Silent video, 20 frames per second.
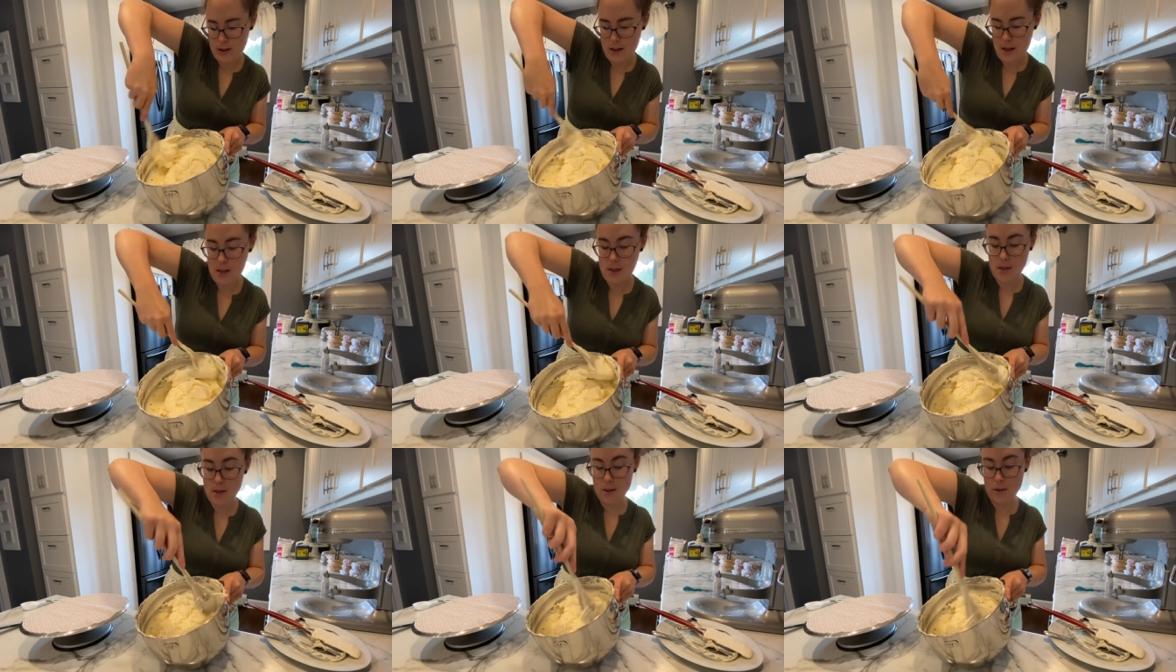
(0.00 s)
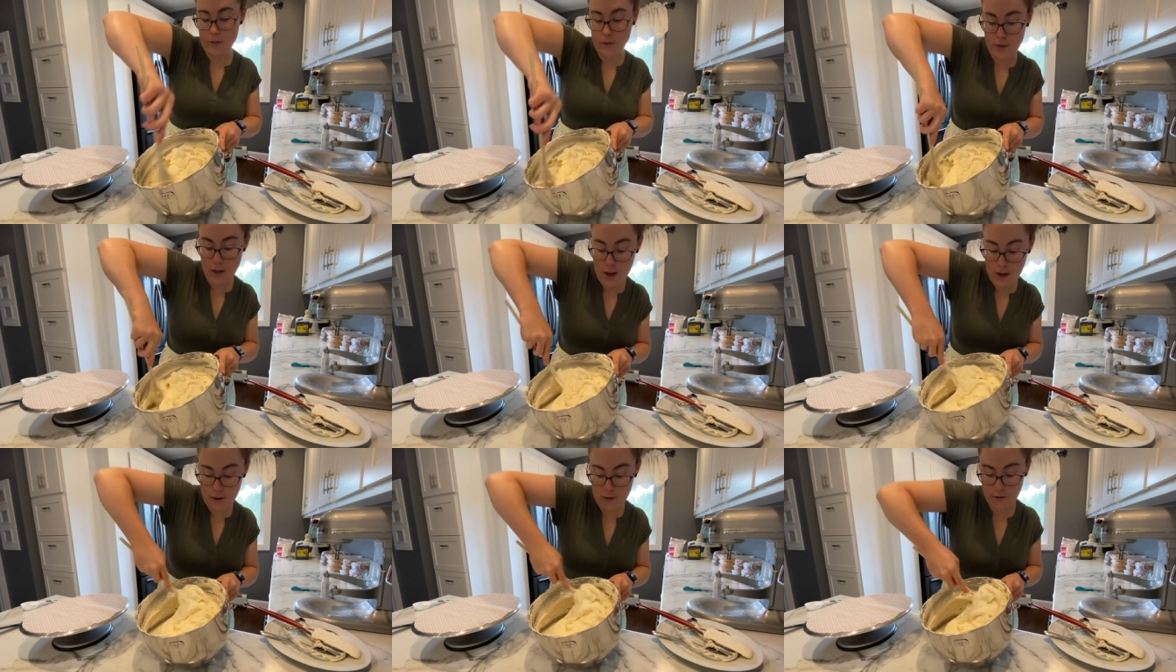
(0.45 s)
and you'll
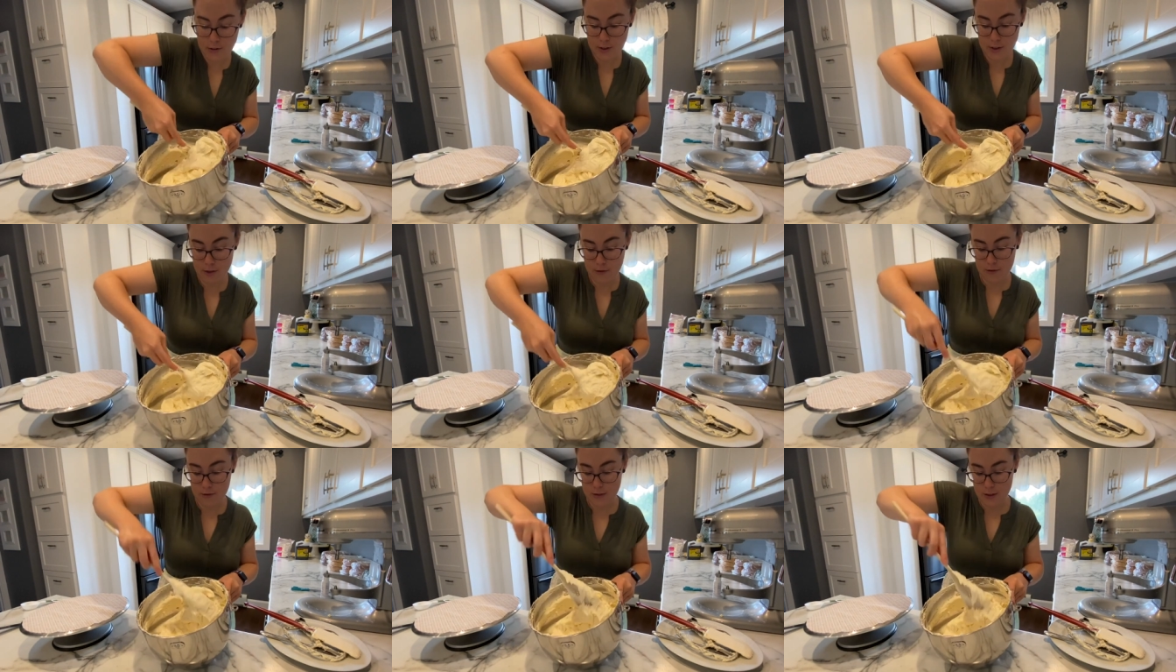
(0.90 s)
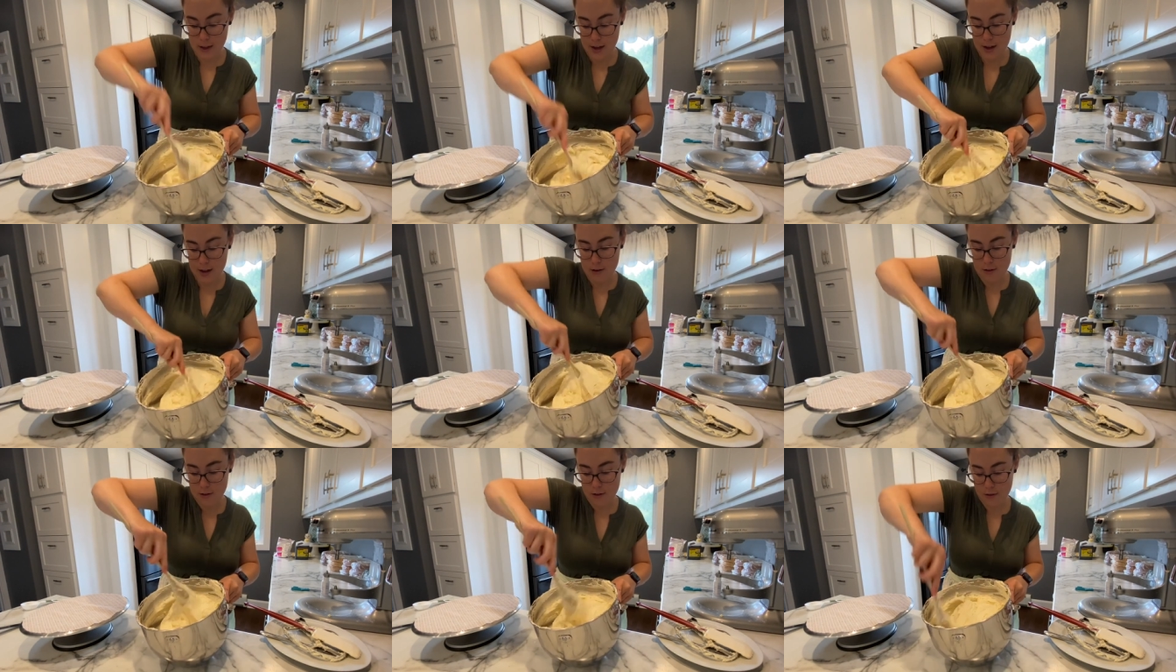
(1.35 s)
thank yourself
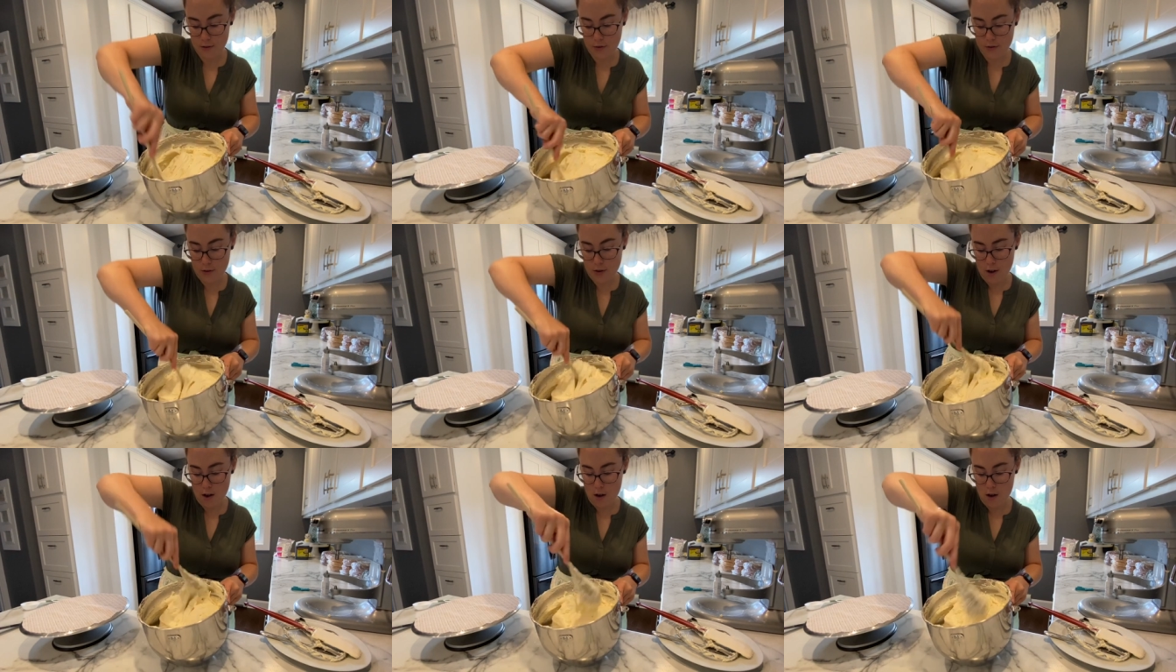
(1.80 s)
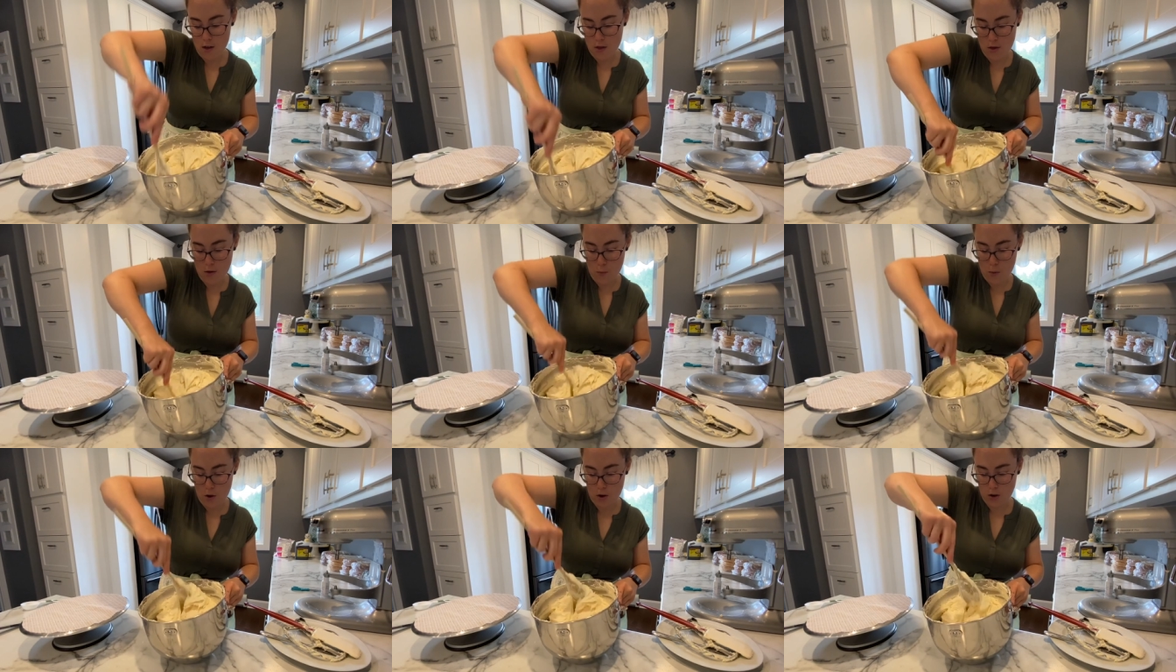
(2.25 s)
later for all
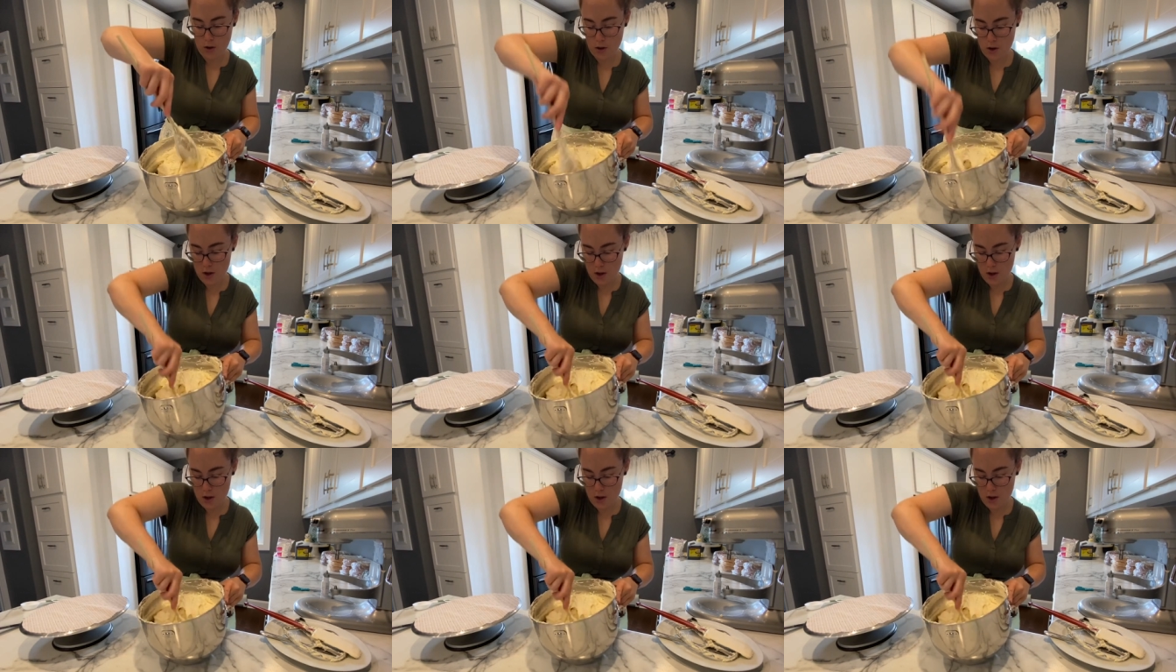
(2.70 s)
the work.